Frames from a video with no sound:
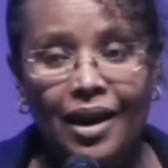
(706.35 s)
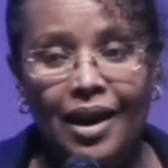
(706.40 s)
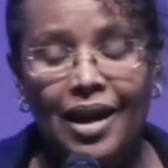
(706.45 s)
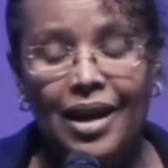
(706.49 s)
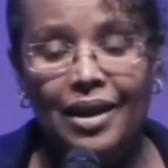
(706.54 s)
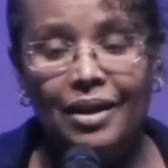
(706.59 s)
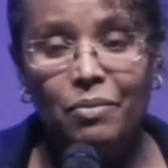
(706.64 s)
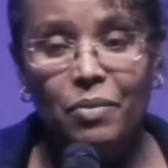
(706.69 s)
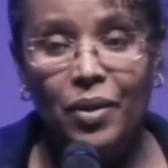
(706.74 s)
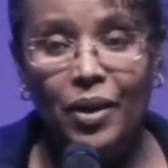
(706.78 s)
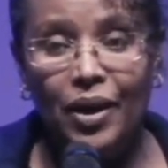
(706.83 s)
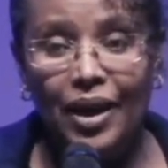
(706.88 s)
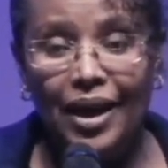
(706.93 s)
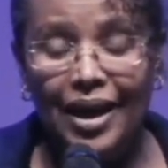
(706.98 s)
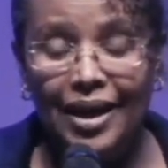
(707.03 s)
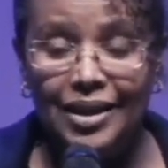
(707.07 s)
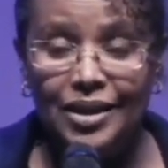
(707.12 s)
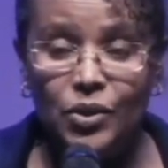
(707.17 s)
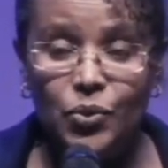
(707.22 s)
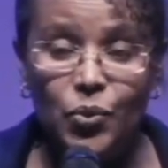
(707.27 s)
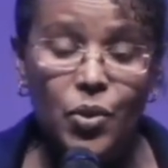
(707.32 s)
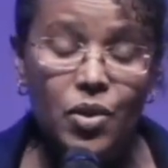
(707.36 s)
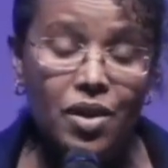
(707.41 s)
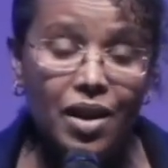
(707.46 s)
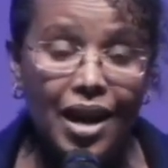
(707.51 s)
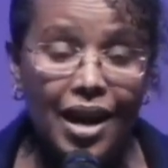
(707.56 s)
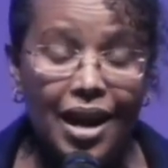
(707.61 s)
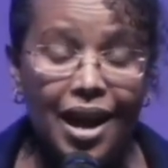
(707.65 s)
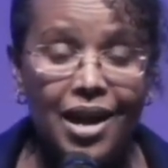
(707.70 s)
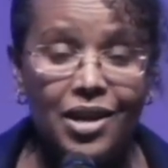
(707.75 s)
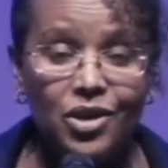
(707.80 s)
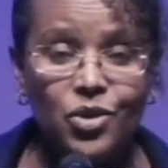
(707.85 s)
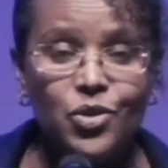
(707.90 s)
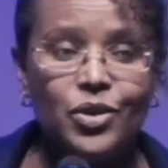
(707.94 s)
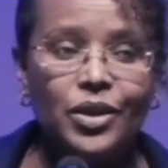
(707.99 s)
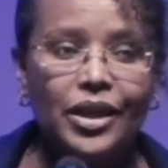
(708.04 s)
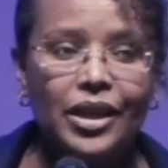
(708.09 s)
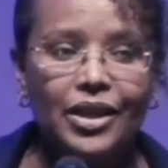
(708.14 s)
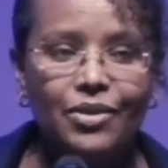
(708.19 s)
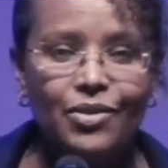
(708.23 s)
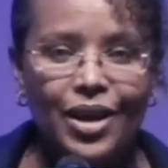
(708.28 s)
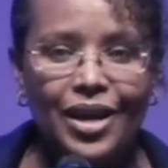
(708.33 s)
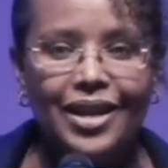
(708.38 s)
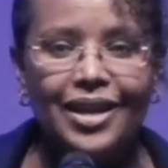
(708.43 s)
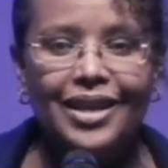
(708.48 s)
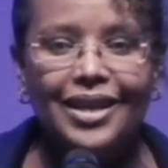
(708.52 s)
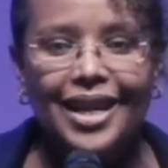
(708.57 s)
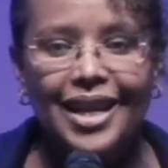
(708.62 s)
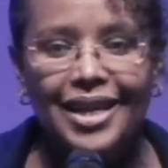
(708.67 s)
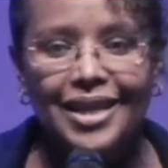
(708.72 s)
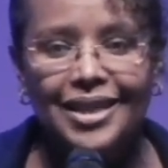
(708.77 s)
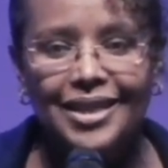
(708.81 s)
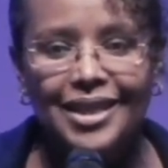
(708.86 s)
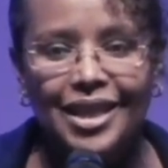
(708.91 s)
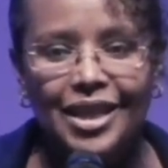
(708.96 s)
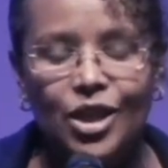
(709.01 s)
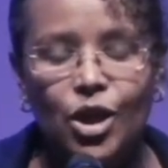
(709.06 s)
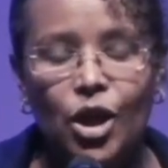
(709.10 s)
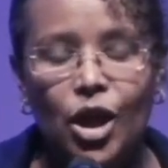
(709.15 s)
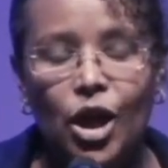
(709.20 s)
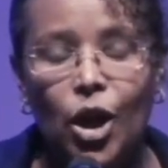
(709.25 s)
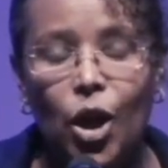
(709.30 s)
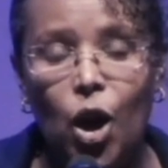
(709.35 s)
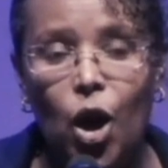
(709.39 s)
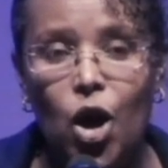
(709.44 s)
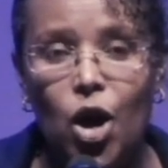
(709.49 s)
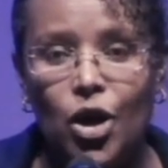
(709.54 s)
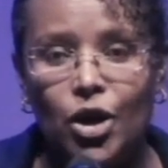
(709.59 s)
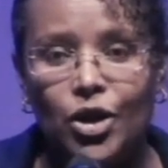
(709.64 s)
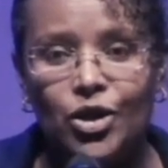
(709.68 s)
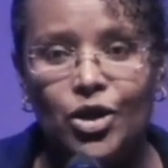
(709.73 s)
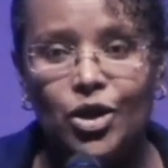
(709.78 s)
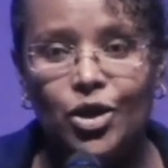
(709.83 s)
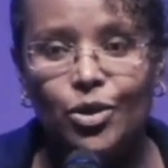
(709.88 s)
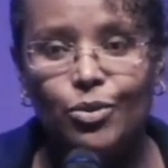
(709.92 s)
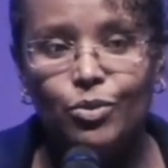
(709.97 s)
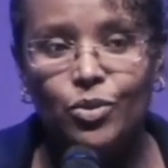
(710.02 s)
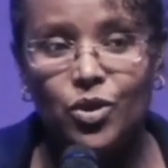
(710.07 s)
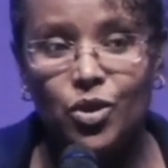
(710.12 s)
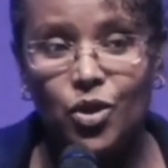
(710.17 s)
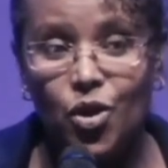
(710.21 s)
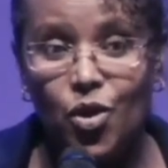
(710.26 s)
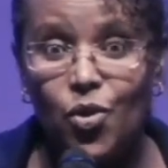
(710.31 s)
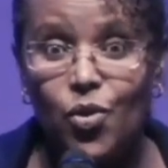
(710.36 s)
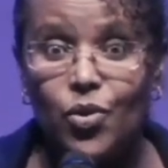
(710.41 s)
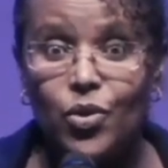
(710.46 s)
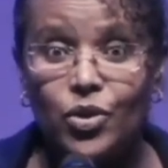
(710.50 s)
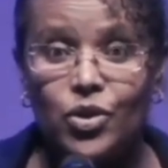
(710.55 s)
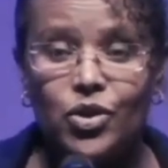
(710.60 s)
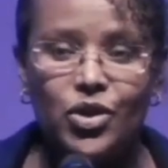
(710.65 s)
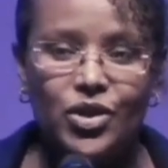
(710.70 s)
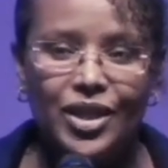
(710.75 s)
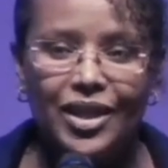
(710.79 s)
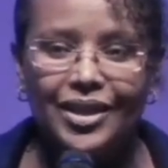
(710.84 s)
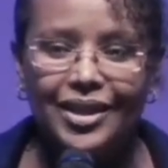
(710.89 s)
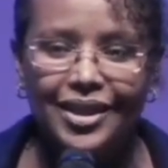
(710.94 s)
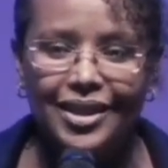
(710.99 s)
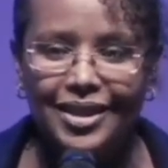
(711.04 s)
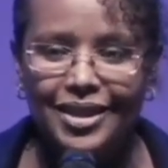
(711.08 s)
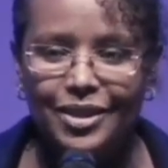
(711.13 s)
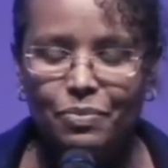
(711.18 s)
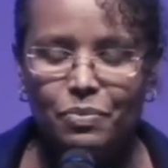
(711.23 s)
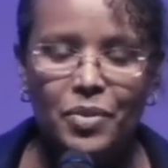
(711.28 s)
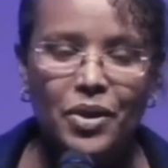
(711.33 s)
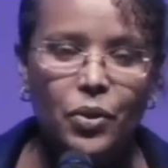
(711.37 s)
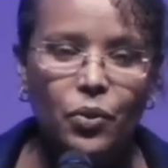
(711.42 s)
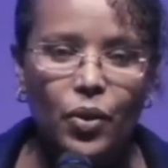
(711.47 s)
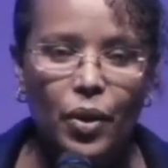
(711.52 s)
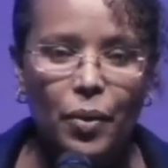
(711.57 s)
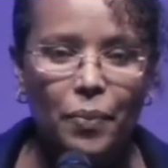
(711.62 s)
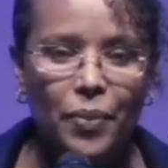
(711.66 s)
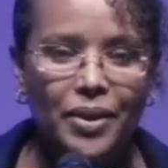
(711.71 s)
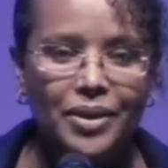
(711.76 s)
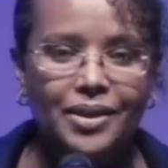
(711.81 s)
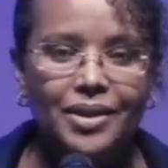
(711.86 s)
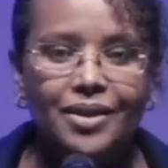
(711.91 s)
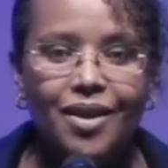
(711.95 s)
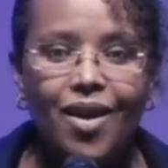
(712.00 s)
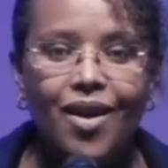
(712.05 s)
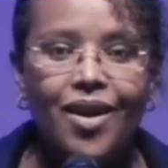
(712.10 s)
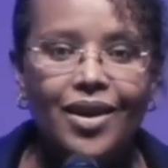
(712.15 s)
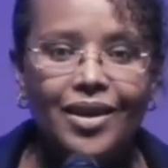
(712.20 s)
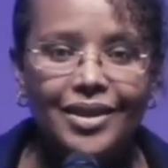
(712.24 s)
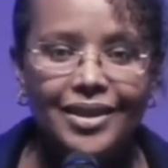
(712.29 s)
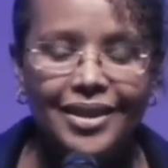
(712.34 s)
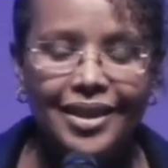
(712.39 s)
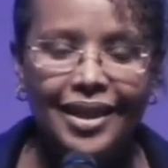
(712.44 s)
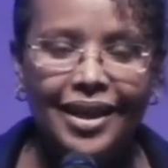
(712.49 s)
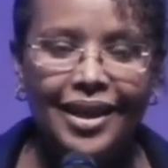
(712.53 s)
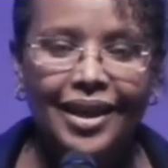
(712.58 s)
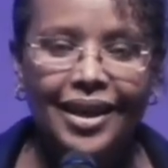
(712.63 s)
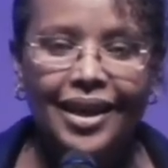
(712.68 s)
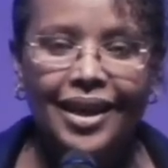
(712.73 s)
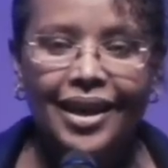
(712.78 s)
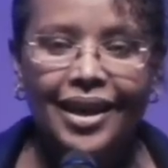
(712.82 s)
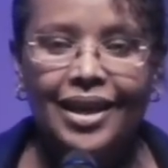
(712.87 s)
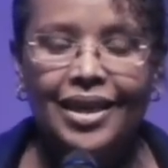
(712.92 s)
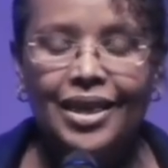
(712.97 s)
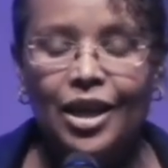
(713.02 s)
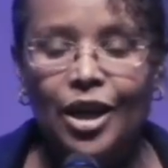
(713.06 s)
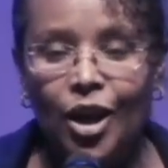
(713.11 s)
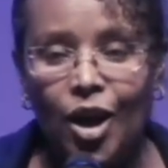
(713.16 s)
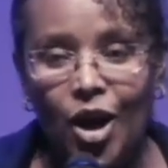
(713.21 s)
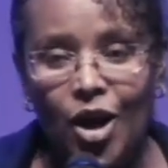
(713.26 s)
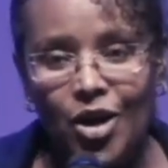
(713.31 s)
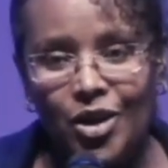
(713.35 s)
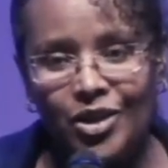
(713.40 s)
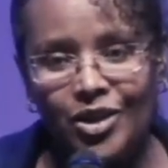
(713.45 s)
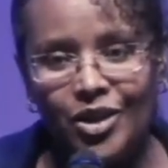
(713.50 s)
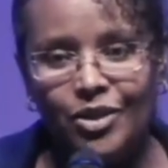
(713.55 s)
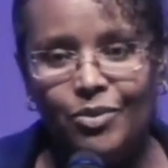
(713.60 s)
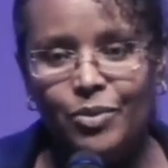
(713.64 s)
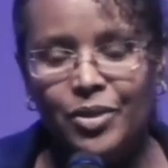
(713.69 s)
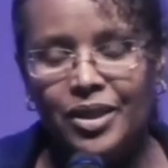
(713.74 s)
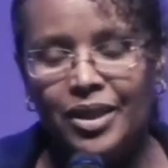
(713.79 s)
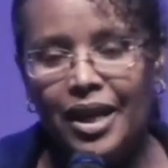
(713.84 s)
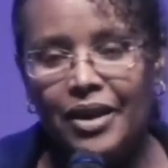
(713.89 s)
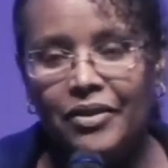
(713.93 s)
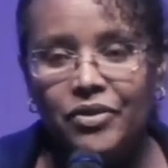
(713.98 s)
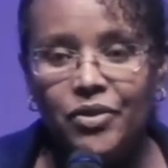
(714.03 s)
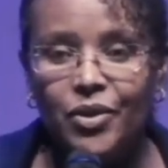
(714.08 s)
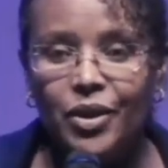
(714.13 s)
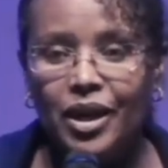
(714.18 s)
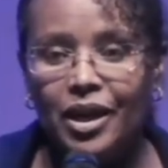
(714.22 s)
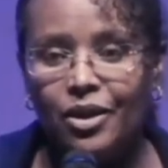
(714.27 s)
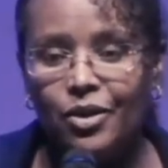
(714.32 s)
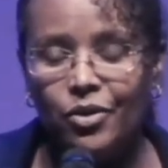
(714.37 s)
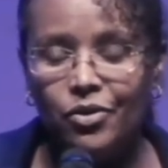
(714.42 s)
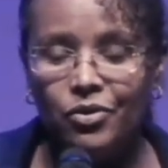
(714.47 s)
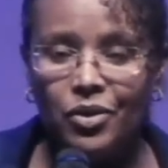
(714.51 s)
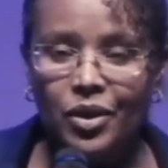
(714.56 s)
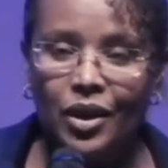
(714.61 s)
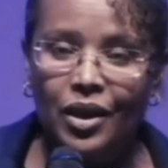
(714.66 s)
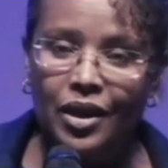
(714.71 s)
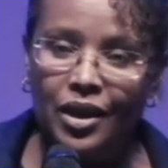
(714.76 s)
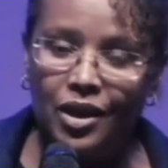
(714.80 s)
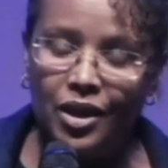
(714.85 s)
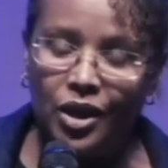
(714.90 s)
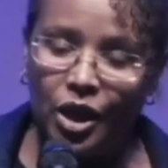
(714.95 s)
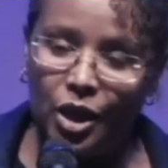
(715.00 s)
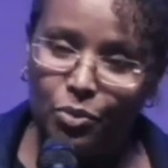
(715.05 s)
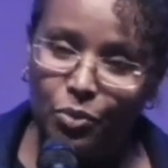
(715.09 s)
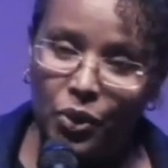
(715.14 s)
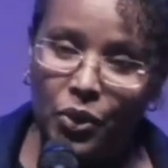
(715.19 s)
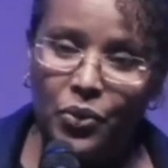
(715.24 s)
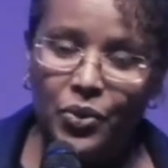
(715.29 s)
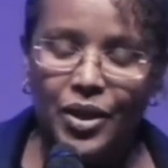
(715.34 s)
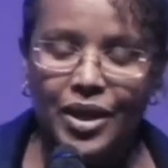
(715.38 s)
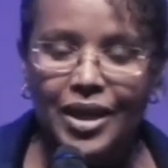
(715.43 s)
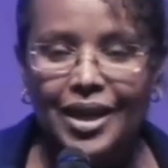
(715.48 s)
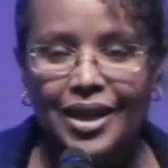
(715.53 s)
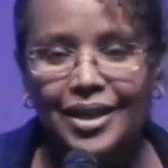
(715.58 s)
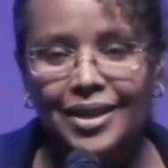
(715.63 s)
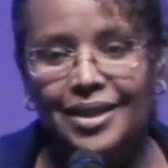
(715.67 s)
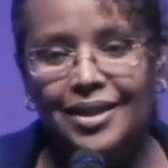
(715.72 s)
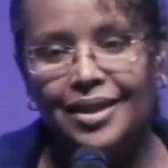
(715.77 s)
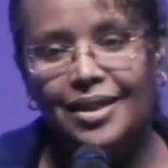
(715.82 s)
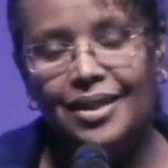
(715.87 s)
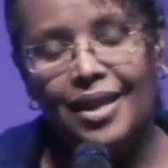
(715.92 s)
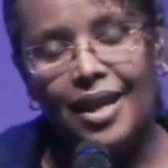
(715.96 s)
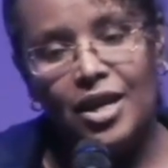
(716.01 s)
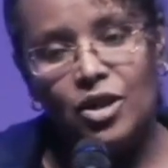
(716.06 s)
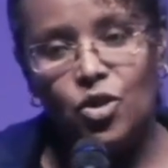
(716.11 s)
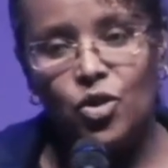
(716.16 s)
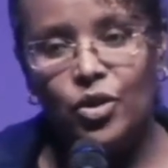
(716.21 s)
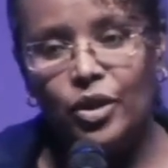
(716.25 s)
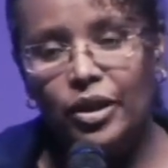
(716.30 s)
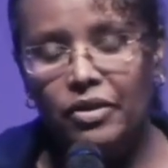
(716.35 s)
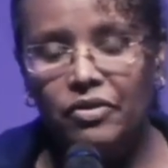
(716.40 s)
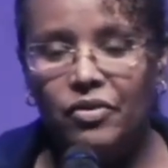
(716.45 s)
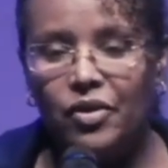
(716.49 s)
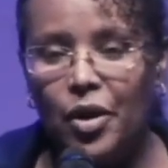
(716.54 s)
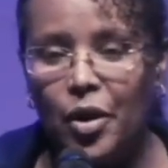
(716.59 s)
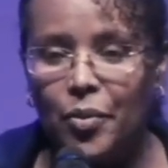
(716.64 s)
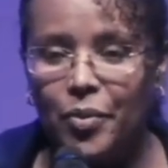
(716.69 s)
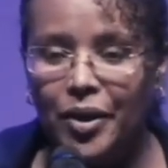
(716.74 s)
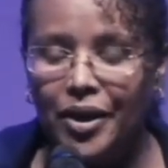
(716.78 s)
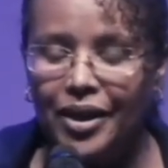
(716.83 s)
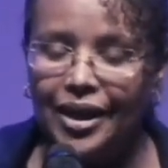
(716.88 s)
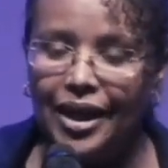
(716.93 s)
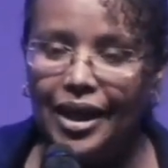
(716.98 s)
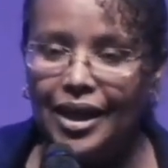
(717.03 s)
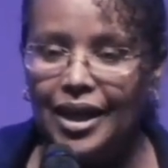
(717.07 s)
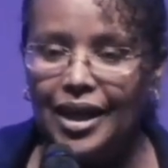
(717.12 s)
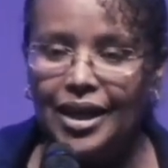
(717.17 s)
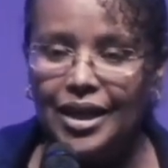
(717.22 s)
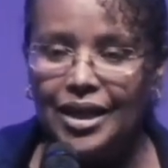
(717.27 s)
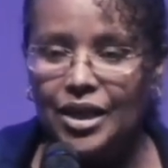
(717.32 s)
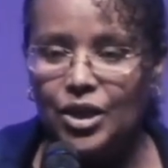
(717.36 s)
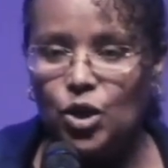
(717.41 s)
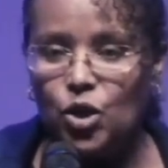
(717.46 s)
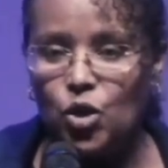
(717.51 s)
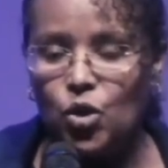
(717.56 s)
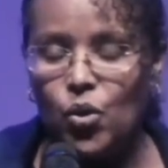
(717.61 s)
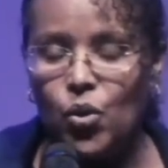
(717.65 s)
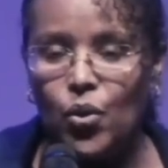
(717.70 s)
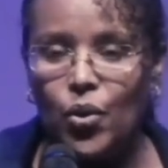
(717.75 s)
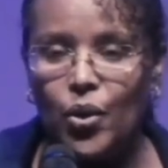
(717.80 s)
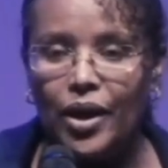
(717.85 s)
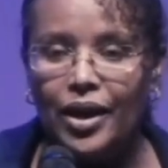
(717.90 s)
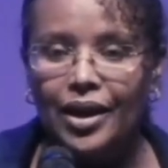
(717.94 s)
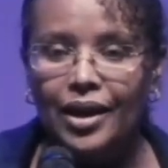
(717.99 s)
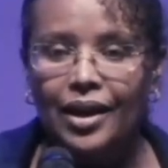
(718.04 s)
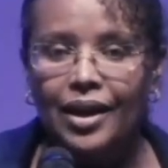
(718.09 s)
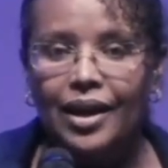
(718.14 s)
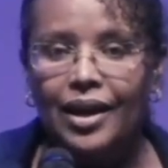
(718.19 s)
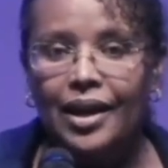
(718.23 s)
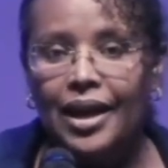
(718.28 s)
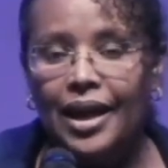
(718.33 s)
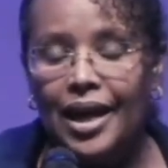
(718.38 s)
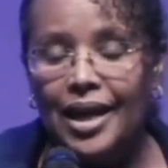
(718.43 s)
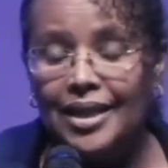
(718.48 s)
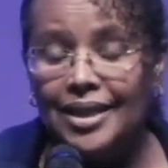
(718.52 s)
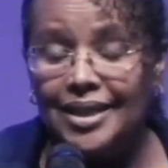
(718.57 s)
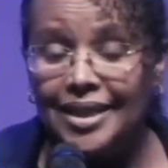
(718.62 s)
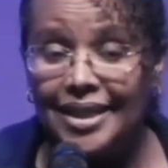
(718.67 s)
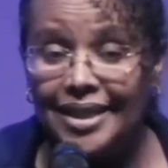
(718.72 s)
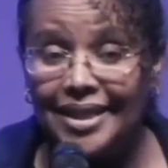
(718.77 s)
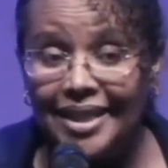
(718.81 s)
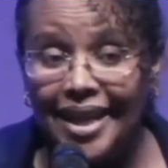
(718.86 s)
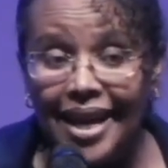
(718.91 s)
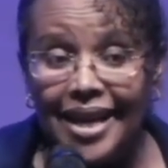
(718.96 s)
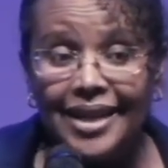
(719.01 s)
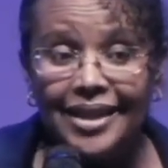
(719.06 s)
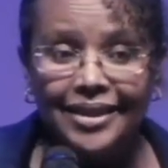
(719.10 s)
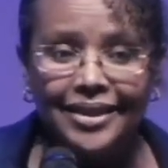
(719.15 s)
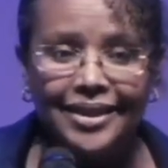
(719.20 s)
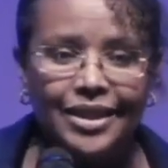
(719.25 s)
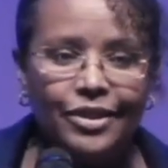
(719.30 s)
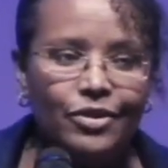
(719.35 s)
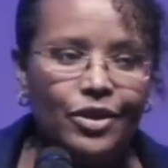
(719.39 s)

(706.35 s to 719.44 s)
And hence, we're not actually recognizing the long term scourge that these weapons cause and the long term suffering of communities, the natural environment getting destroyed, and societal